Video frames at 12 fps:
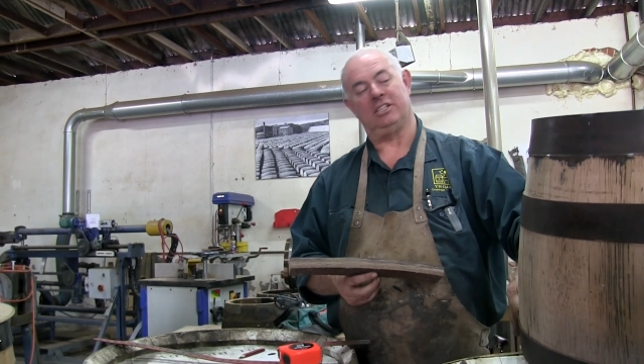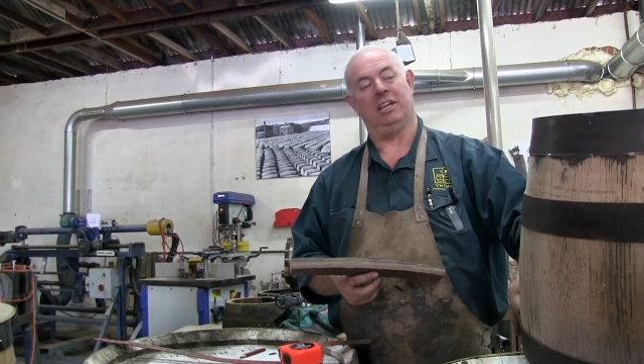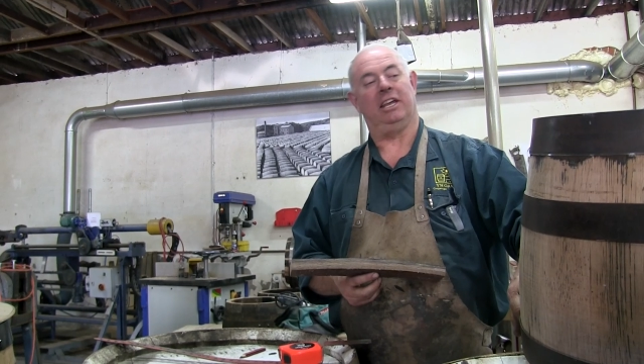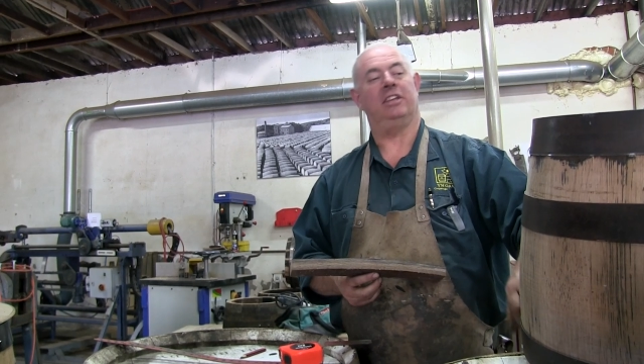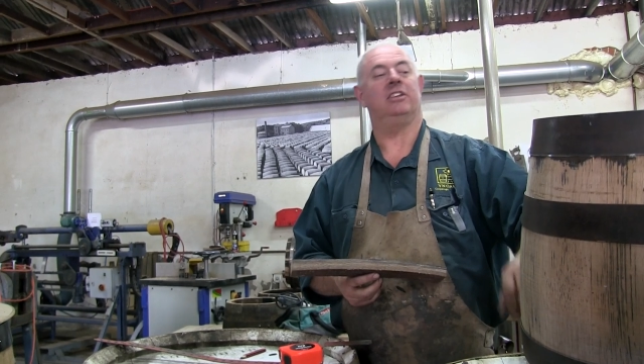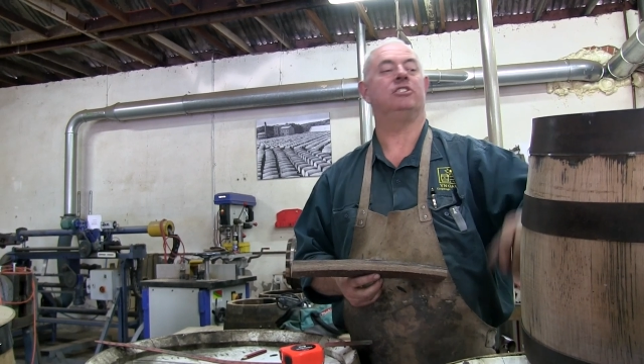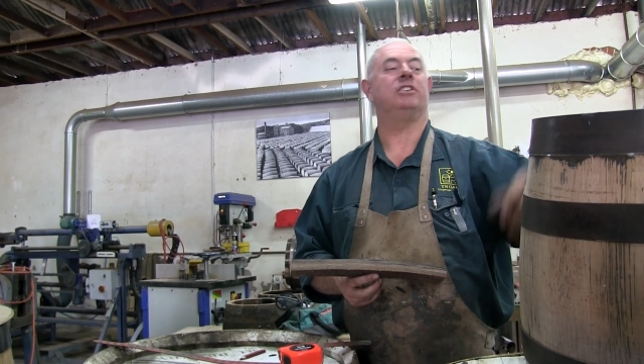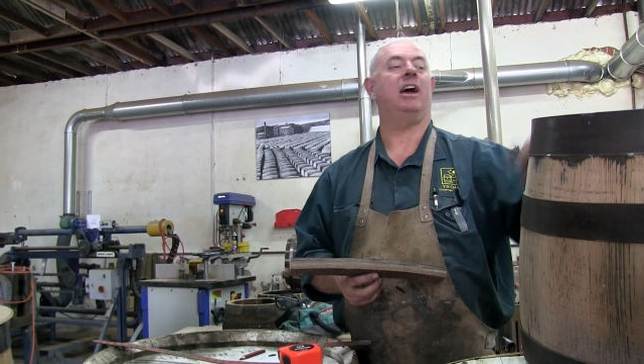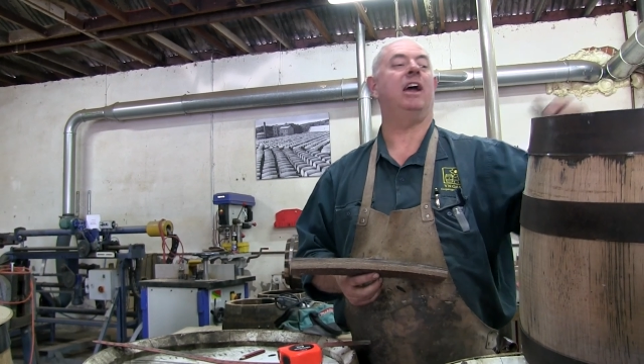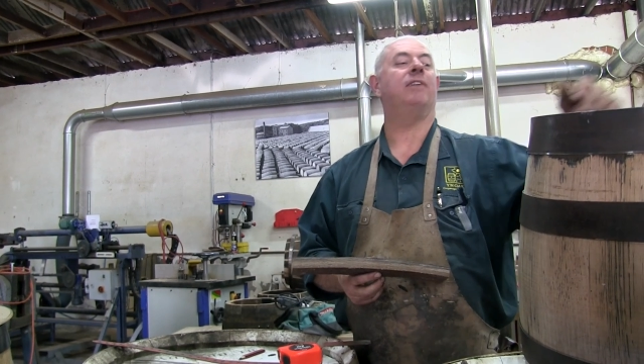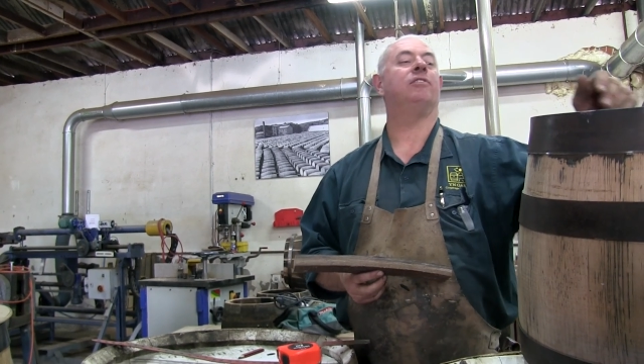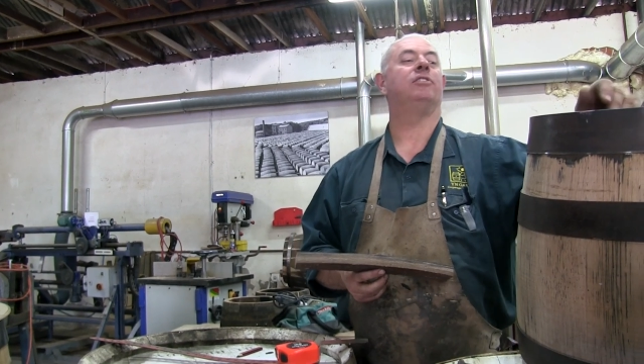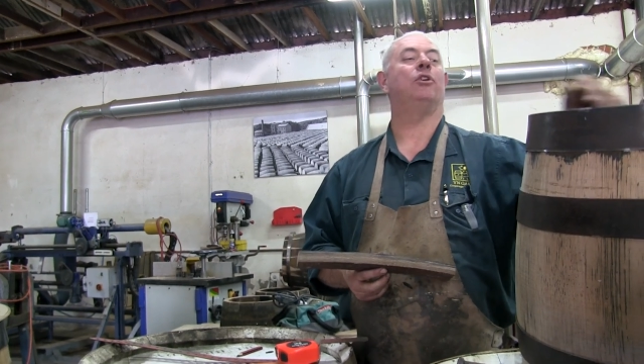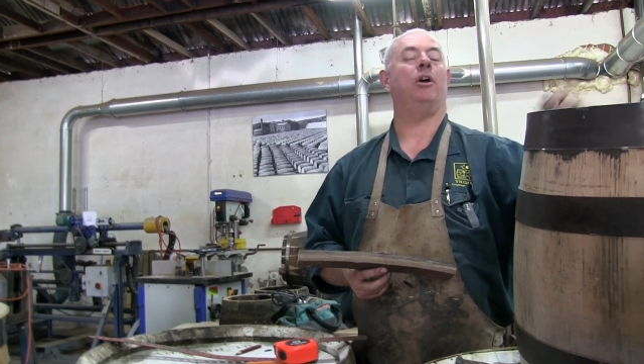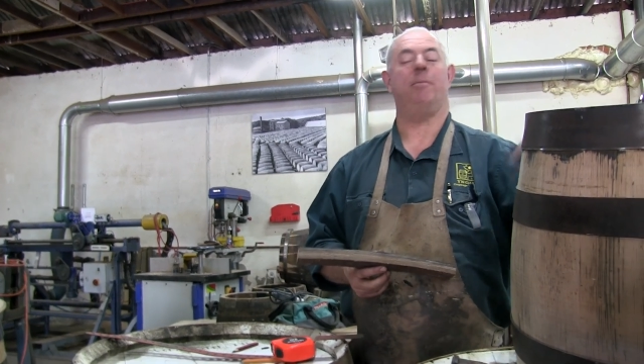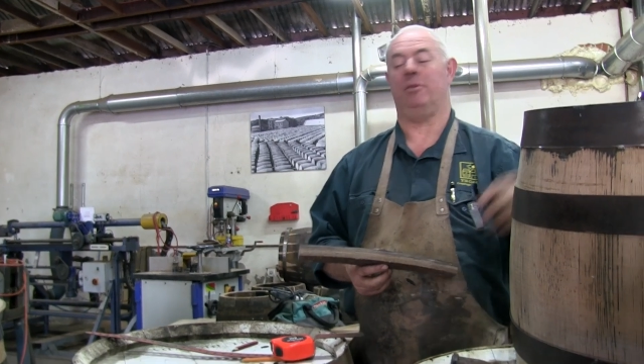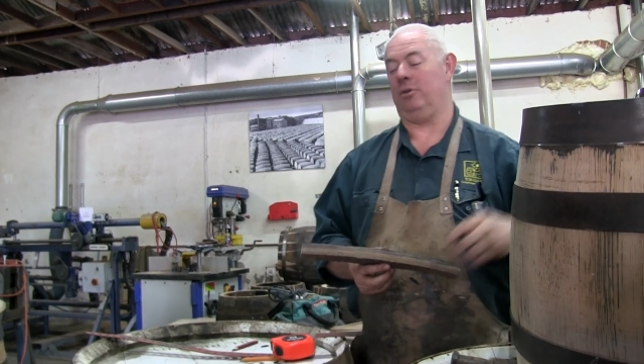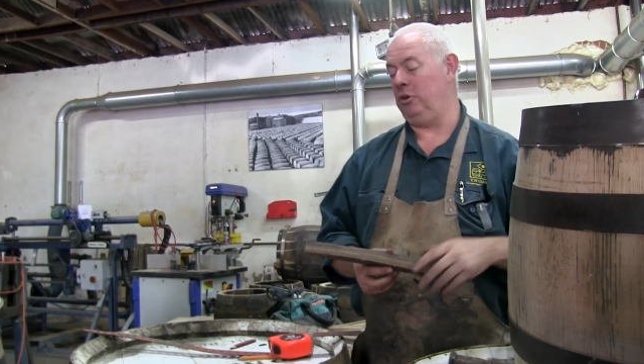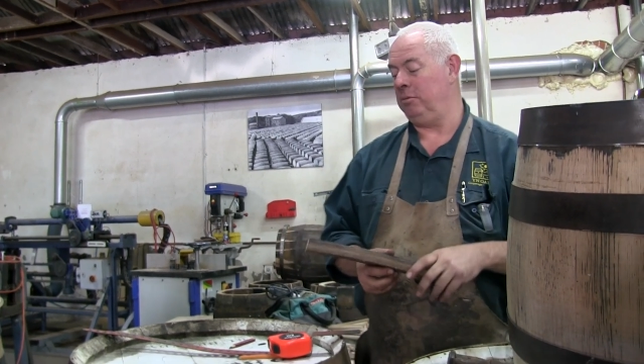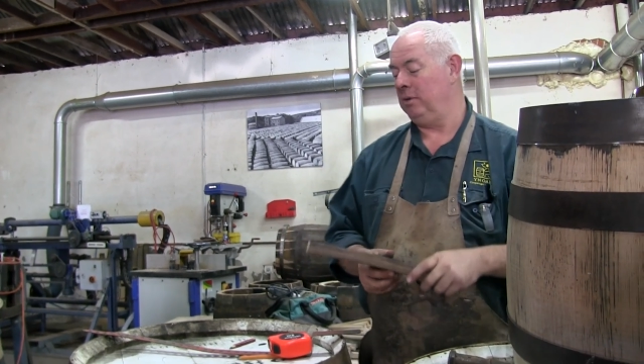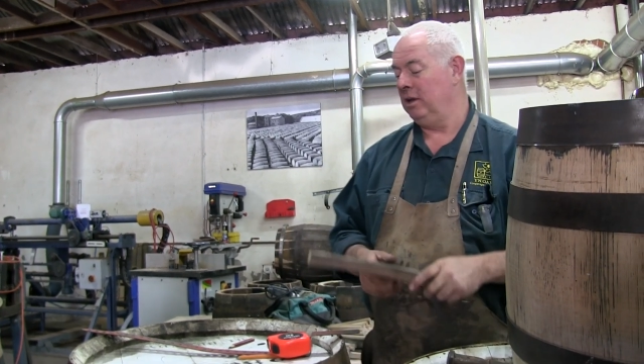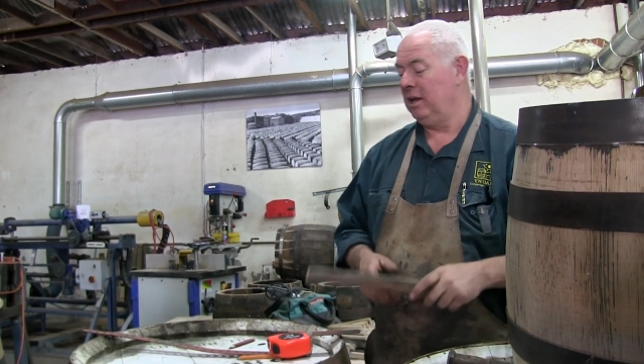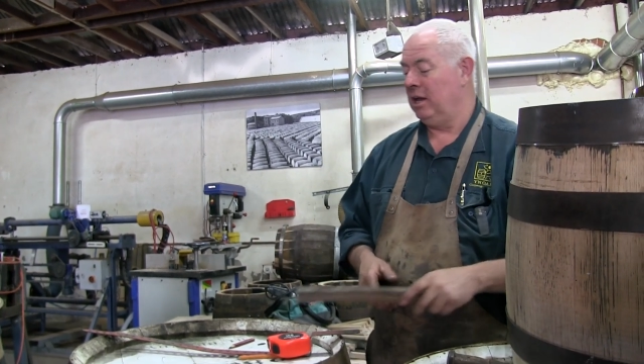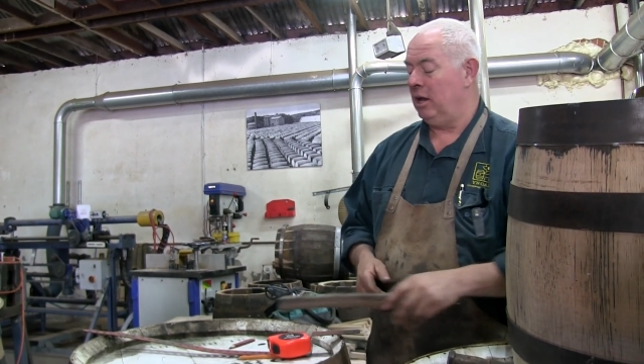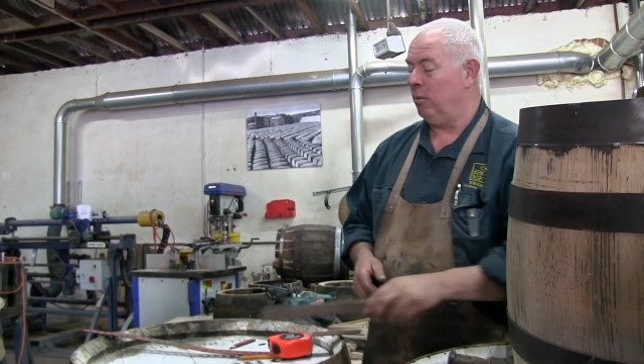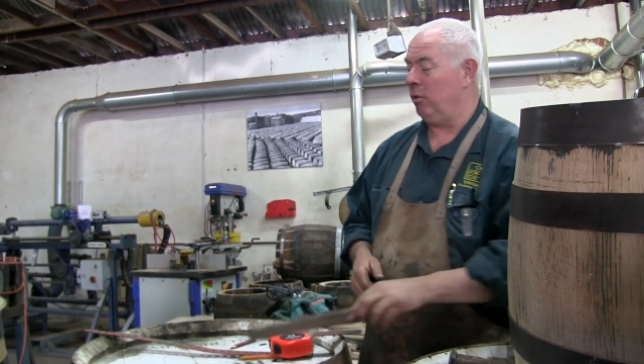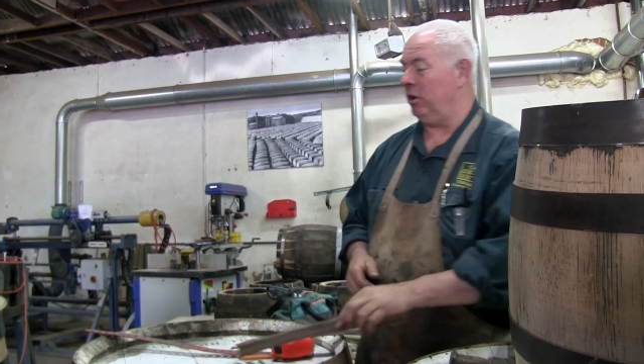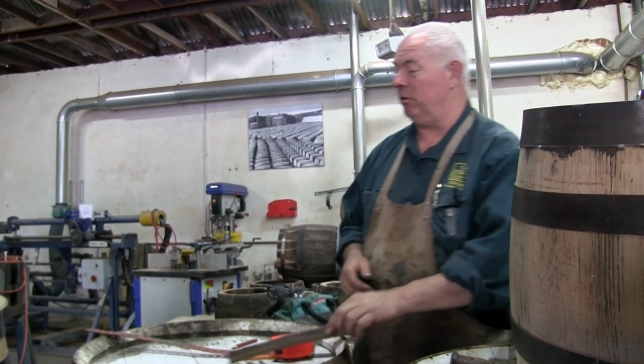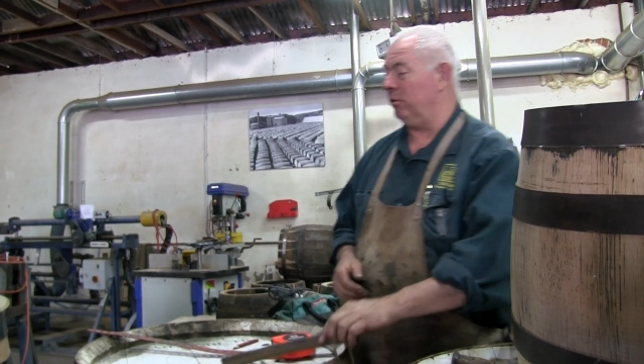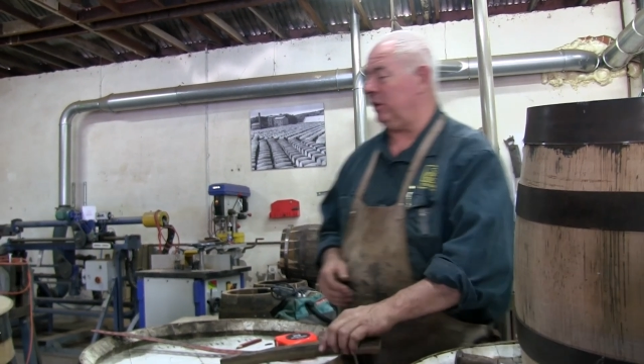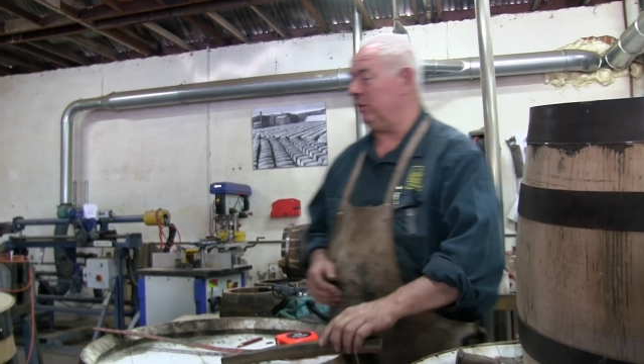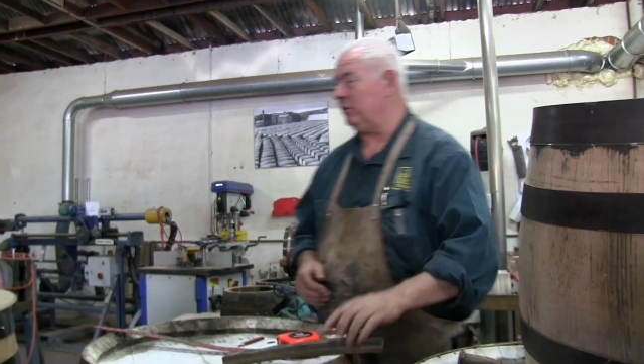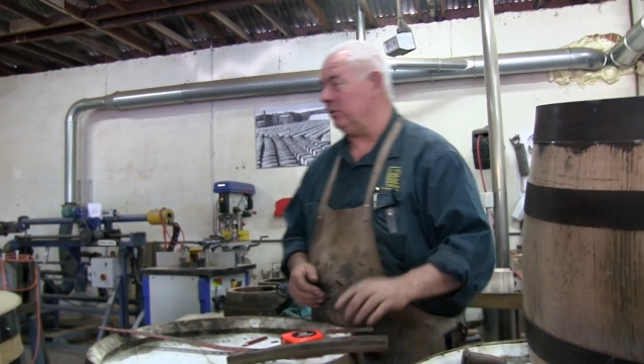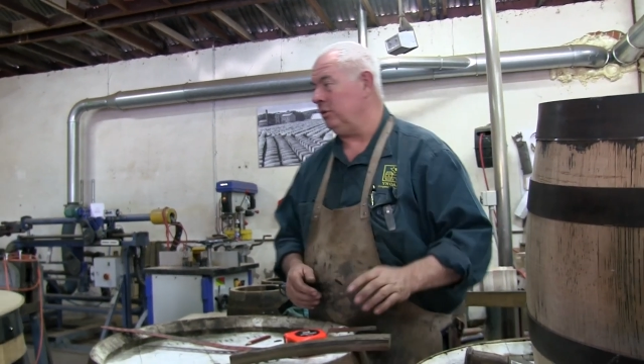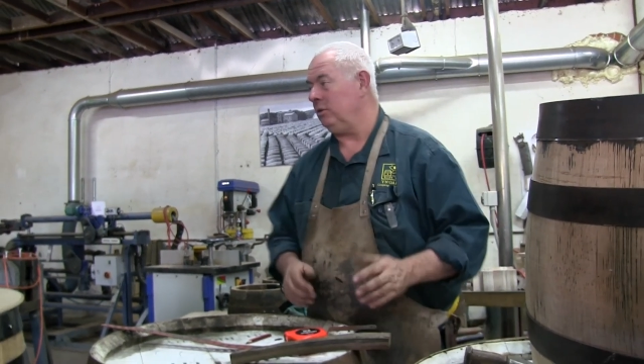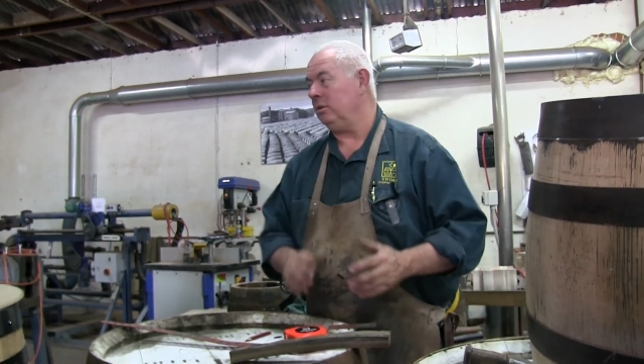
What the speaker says: the length of the stave and diameter of the hoop. What I'll then do,